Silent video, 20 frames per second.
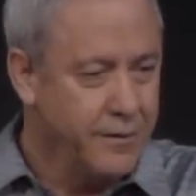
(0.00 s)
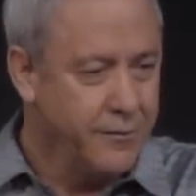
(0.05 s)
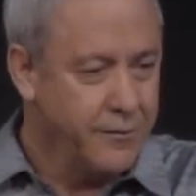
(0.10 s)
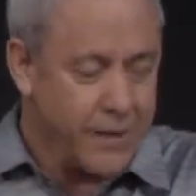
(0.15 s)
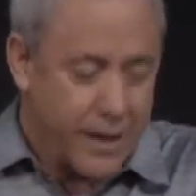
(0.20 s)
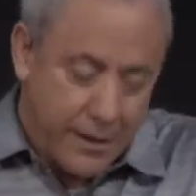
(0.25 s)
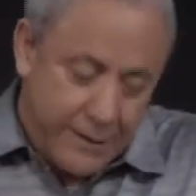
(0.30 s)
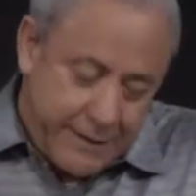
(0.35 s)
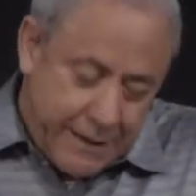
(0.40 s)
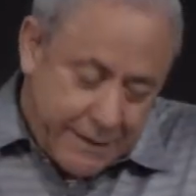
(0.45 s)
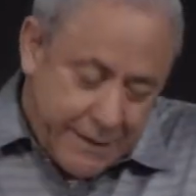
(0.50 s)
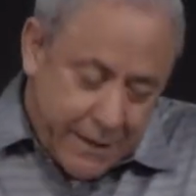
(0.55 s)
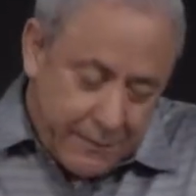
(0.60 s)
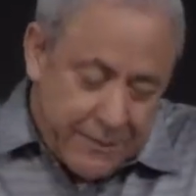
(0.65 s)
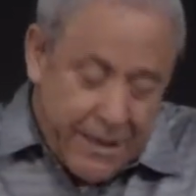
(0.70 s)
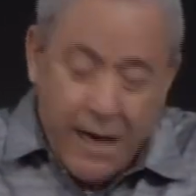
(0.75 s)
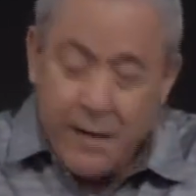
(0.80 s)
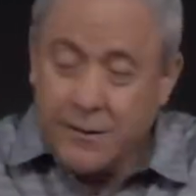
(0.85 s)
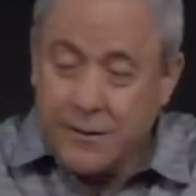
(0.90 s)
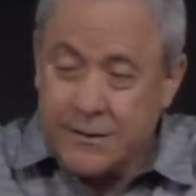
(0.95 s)
Well, I take
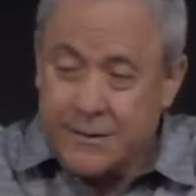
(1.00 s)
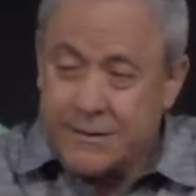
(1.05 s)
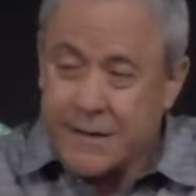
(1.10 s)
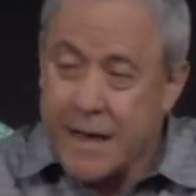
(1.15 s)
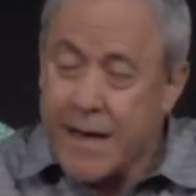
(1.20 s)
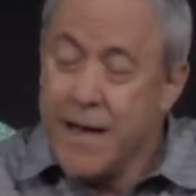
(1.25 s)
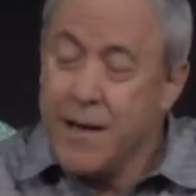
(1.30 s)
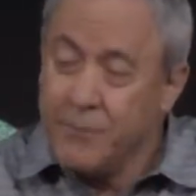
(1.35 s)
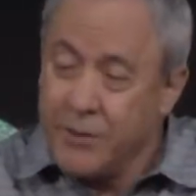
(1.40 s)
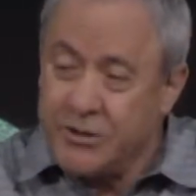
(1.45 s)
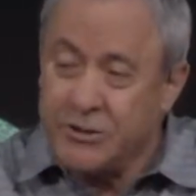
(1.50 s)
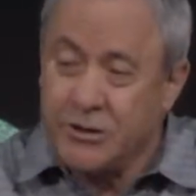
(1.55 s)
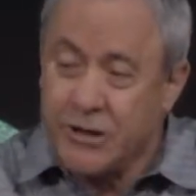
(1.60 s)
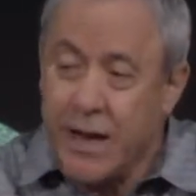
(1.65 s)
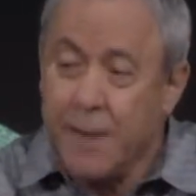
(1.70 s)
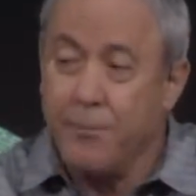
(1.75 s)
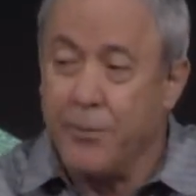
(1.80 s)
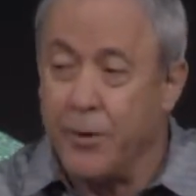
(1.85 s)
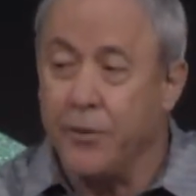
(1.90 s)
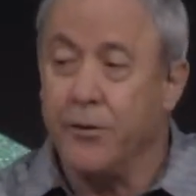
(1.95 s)
that title because I am a
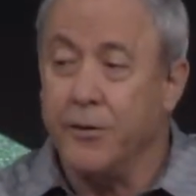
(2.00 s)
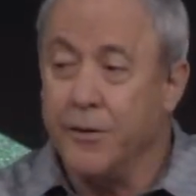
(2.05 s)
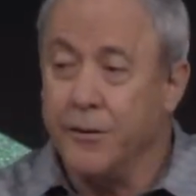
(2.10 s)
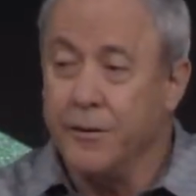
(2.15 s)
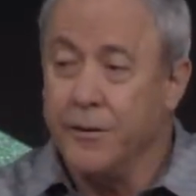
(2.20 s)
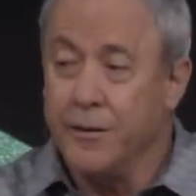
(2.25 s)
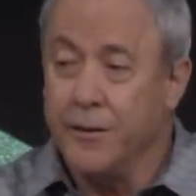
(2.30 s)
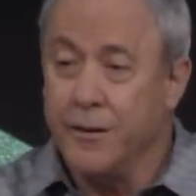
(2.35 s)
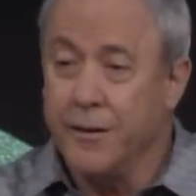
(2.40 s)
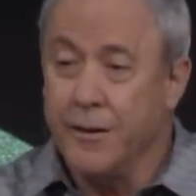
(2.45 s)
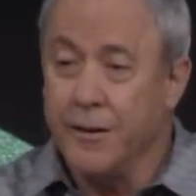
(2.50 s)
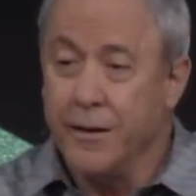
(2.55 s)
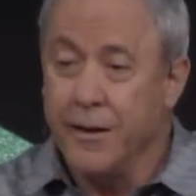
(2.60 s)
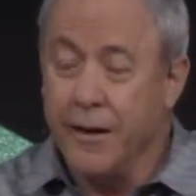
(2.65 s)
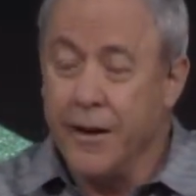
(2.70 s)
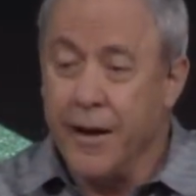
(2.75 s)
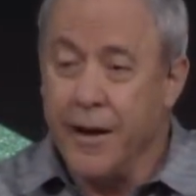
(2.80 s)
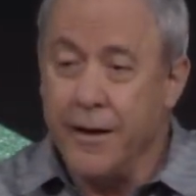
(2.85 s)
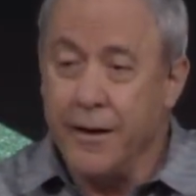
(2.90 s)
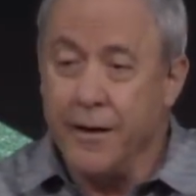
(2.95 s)
shepherd.
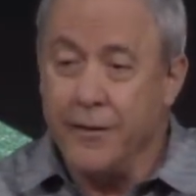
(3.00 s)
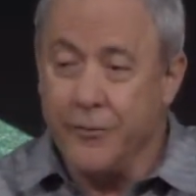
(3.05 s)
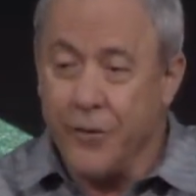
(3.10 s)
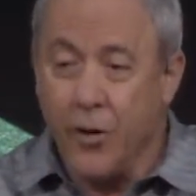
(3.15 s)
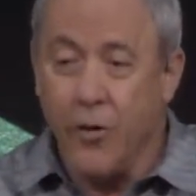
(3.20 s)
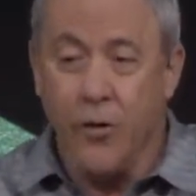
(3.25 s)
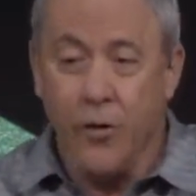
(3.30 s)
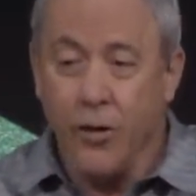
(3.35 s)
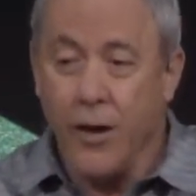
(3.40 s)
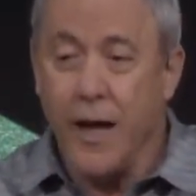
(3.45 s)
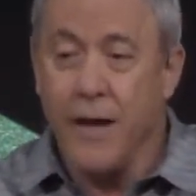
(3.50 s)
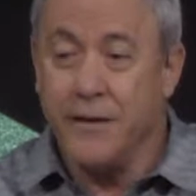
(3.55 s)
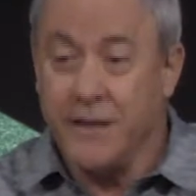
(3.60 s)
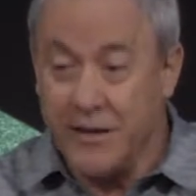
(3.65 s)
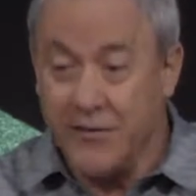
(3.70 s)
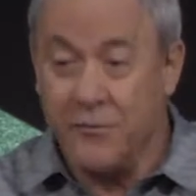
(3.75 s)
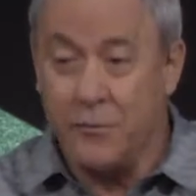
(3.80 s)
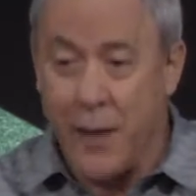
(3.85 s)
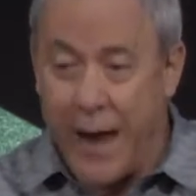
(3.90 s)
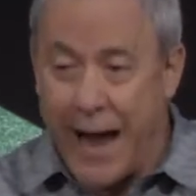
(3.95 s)
And the whole
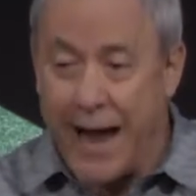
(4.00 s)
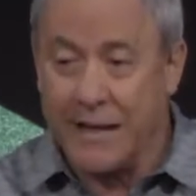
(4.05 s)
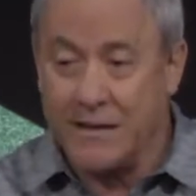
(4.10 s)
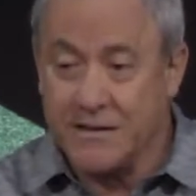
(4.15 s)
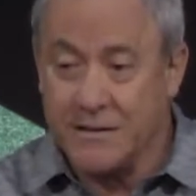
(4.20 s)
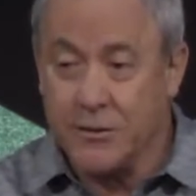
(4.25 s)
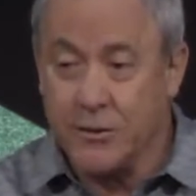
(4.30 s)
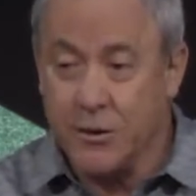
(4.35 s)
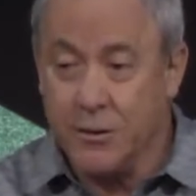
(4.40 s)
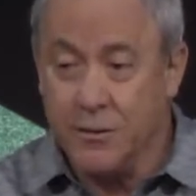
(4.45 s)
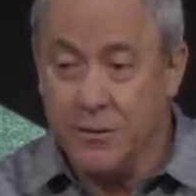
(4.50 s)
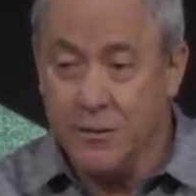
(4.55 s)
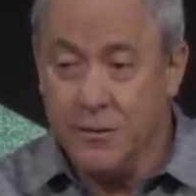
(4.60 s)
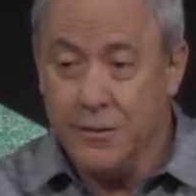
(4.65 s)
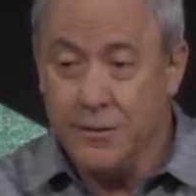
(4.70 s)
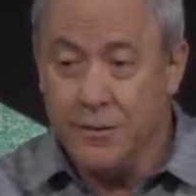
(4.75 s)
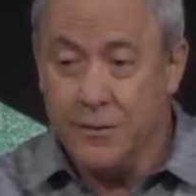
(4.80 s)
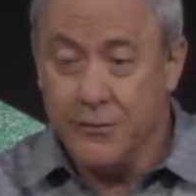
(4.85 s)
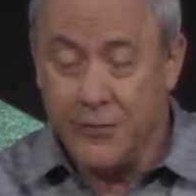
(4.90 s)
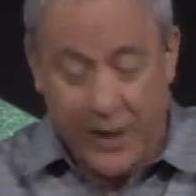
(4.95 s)
idea of pastor,
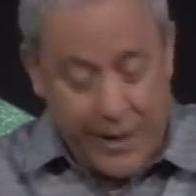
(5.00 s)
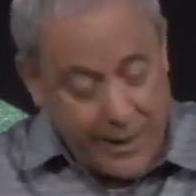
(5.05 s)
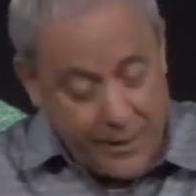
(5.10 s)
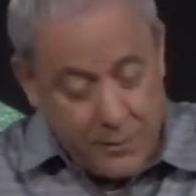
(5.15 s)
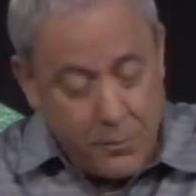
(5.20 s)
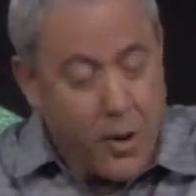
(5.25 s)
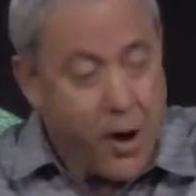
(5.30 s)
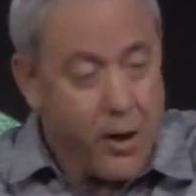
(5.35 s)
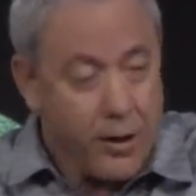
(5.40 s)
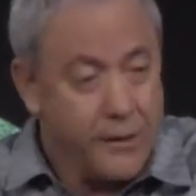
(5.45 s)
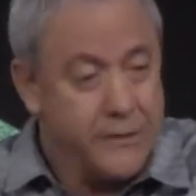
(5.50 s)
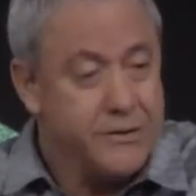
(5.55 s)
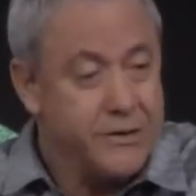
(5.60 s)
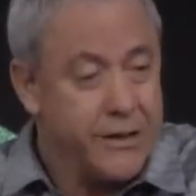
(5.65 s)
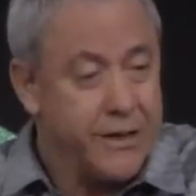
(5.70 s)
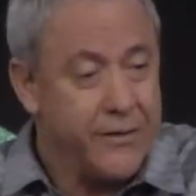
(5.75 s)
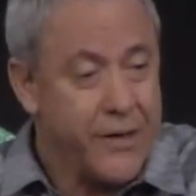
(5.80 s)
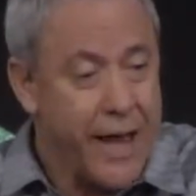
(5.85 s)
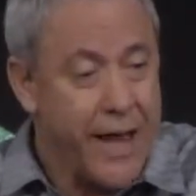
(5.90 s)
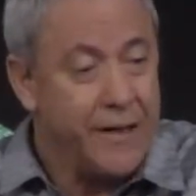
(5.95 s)
the
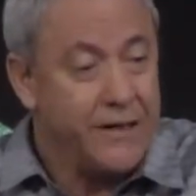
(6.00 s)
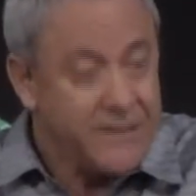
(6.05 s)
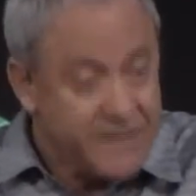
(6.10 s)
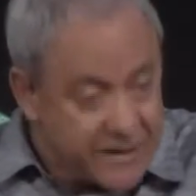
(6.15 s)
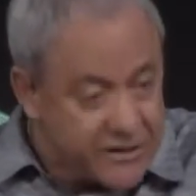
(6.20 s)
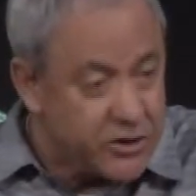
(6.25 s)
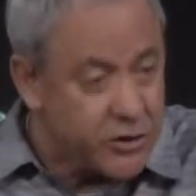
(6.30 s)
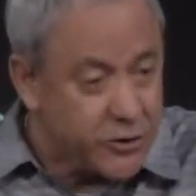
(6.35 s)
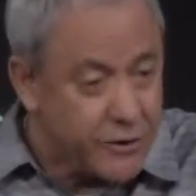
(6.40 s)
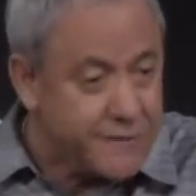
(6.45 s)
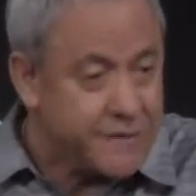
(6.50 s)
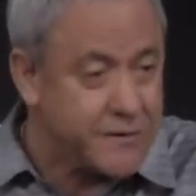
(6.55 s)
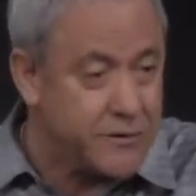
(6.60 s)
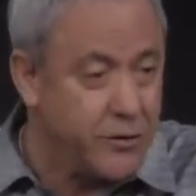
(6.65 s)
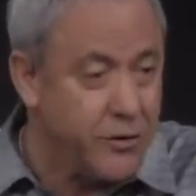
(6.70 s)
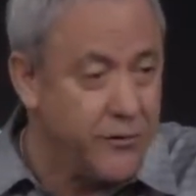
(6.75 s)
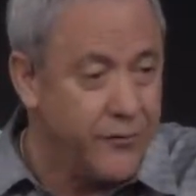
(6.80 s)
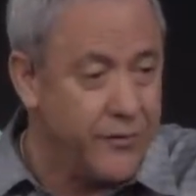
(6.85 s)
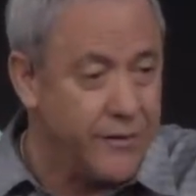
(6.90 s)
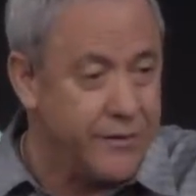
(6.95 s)
etymology of that is that you're a
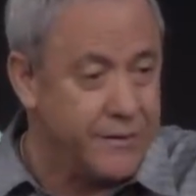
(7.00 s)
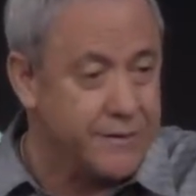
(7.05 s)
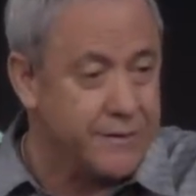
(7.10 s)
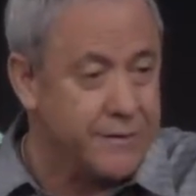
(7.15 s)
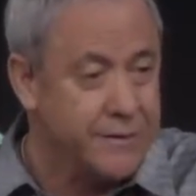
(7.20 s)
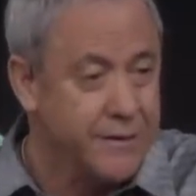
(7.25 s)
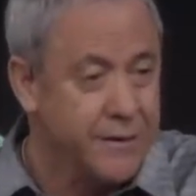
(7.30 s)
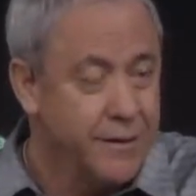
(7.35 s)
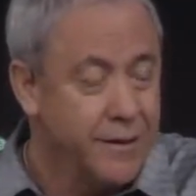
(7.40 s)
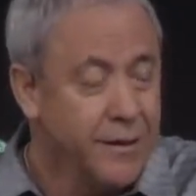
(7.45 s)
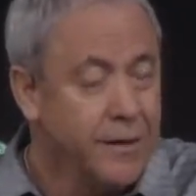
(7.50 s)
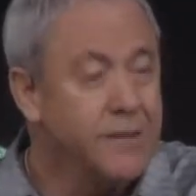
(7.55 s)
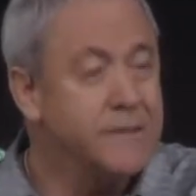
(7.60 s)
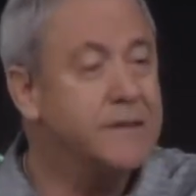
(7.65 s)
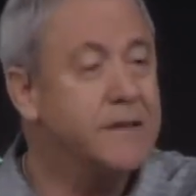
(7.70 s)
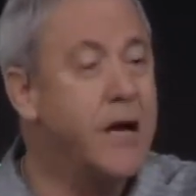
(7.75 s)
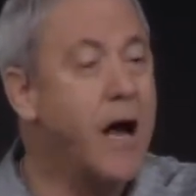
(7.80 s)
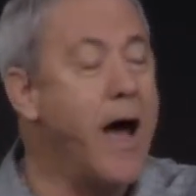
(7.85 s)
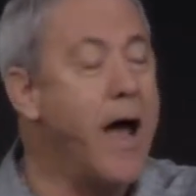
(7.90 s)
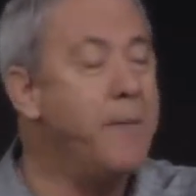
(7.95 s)
servant.
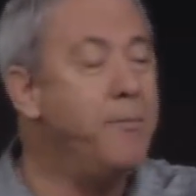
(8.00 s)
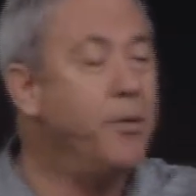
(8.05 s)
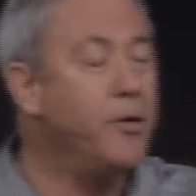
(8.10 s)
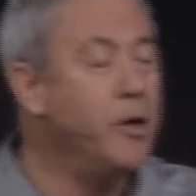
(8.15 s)
Listen, I